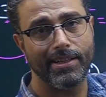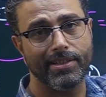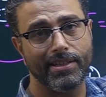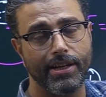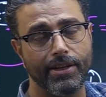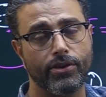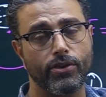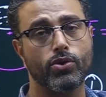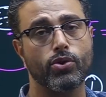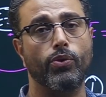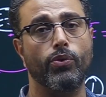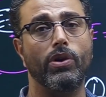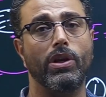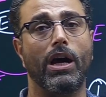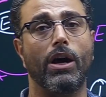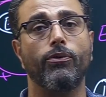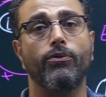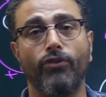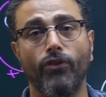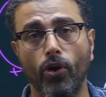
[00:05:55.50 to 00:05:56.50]
the center. So we'll
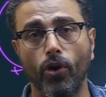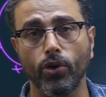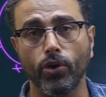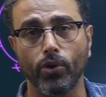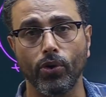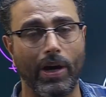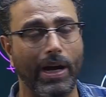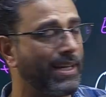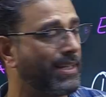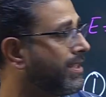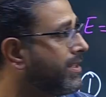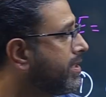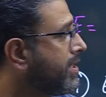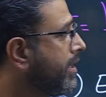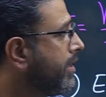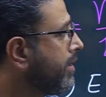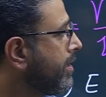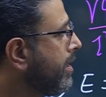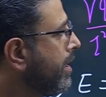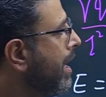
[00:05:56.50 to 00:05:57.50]
have 4q at the
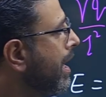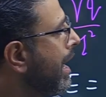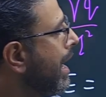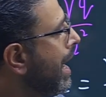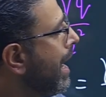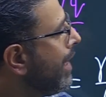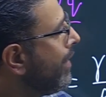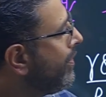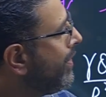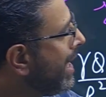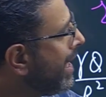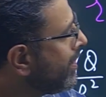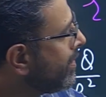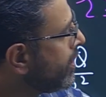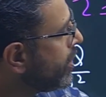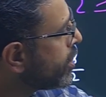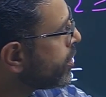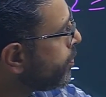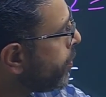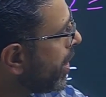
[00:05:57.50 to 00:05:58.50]
center. Then
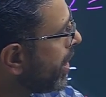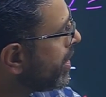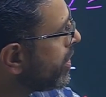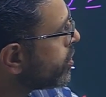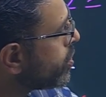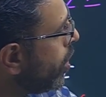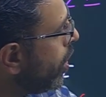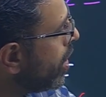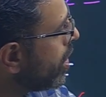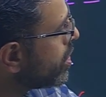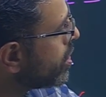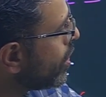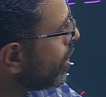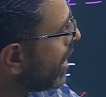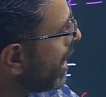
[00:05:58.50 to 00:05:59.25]
this point is also